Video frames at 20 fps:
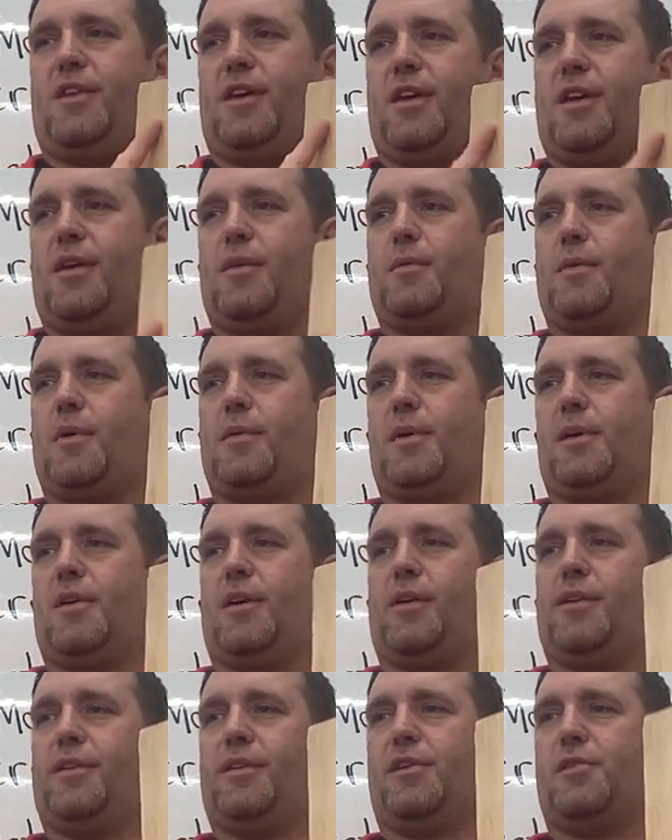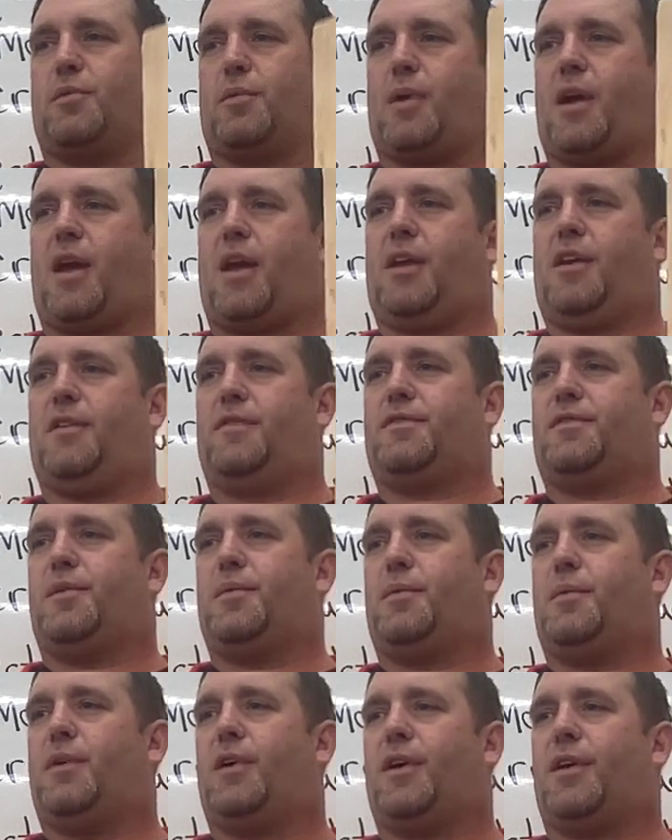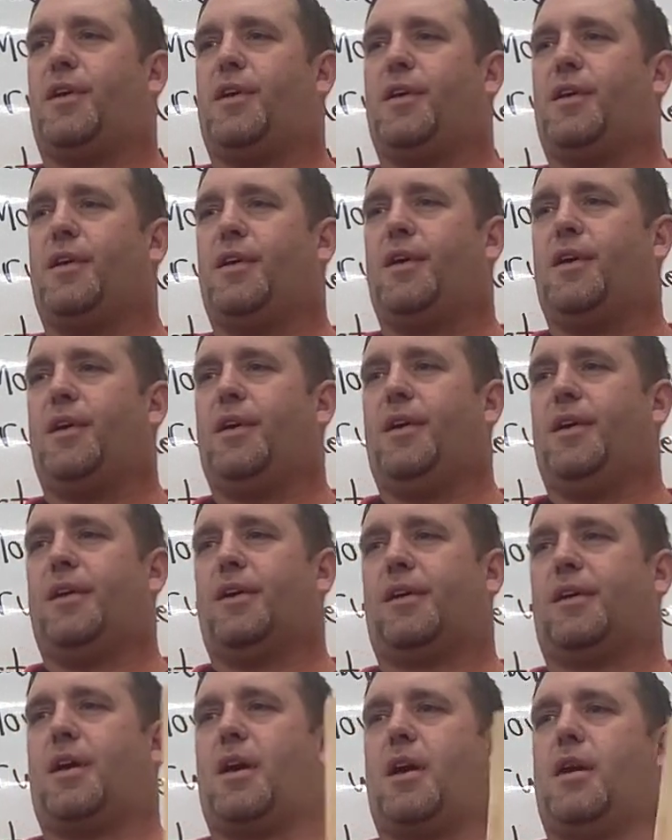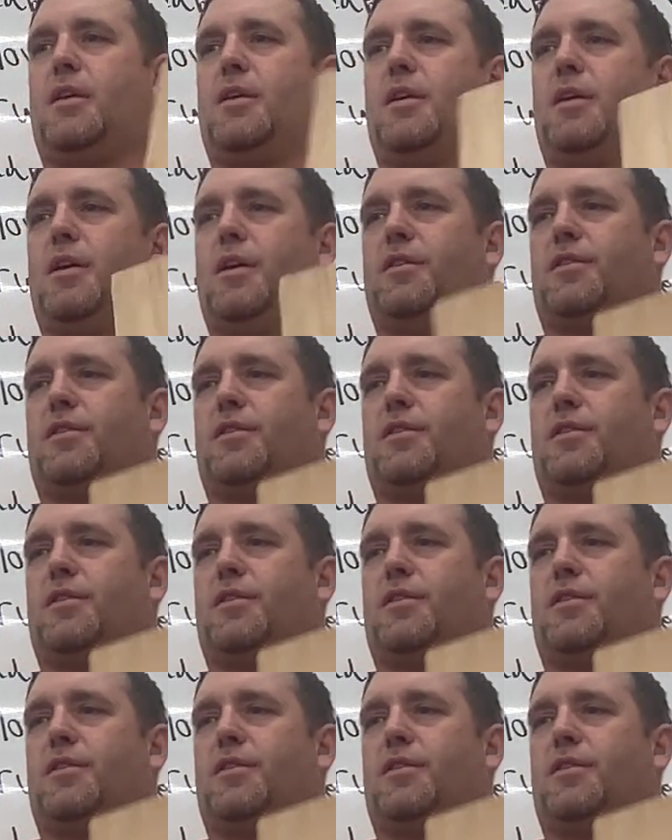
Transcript: what we call the grain of the wood, okay?